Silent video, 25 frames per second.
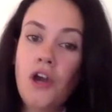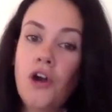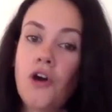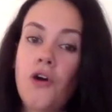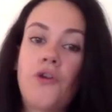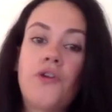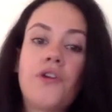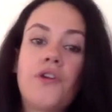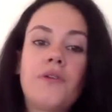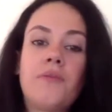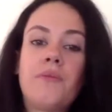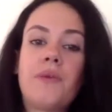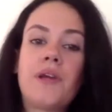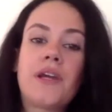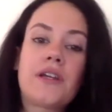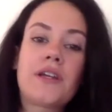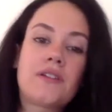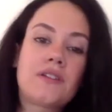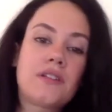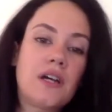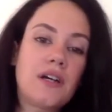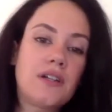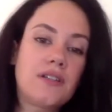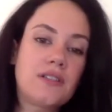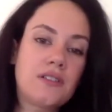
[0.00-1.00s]
or you make
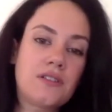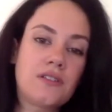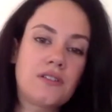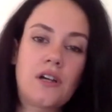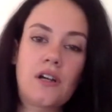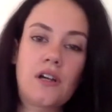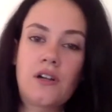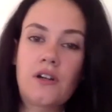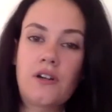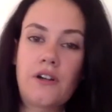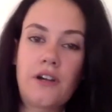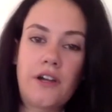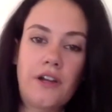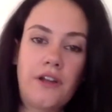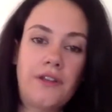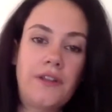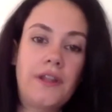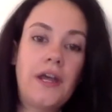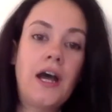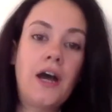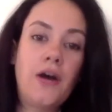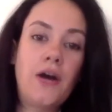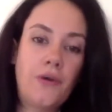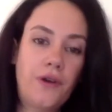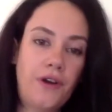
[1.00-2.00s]
$1,000 an
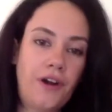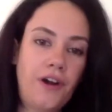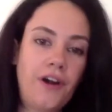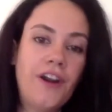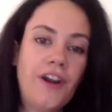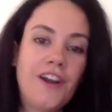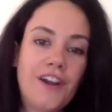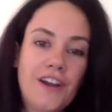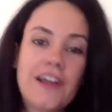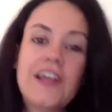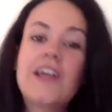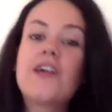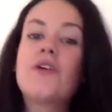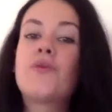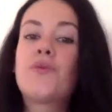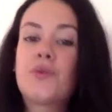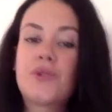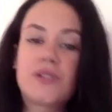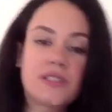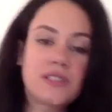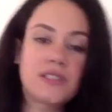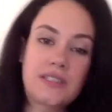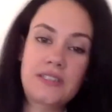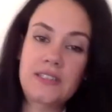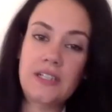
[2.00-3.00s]
hour, we're
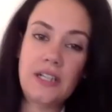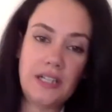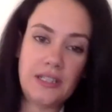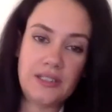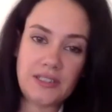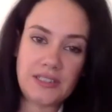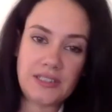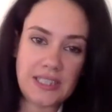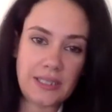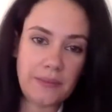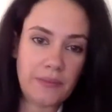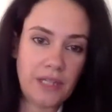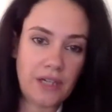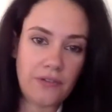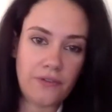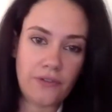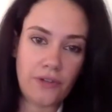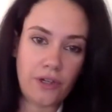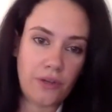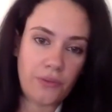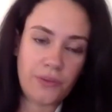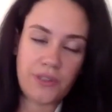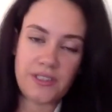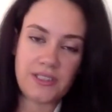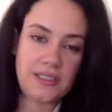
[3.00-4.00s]
still at the same level. We're
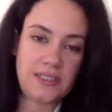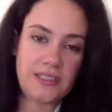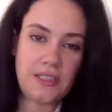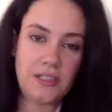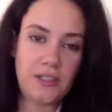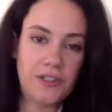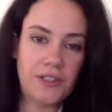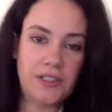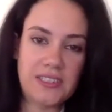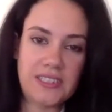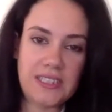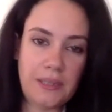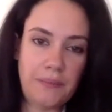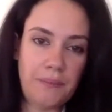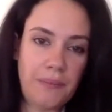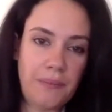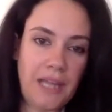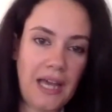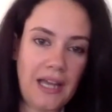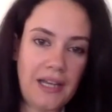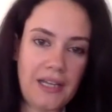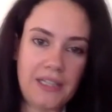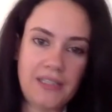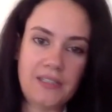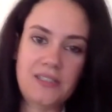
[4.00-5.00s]
still on the same
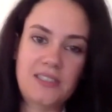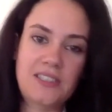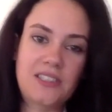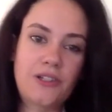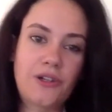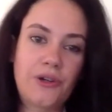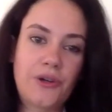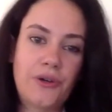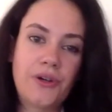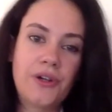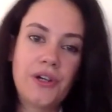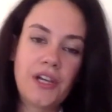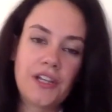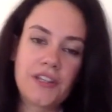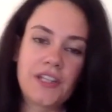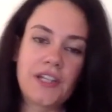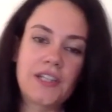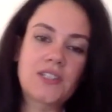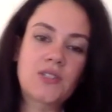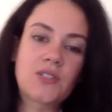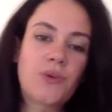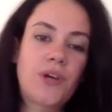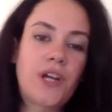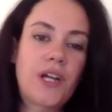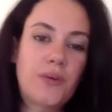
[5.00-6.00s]
planet. So
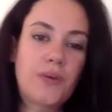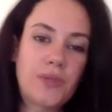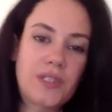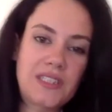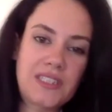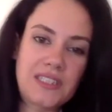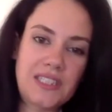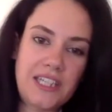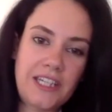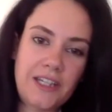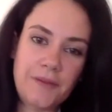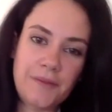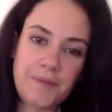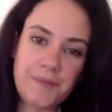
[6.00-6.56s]
that's what I would say.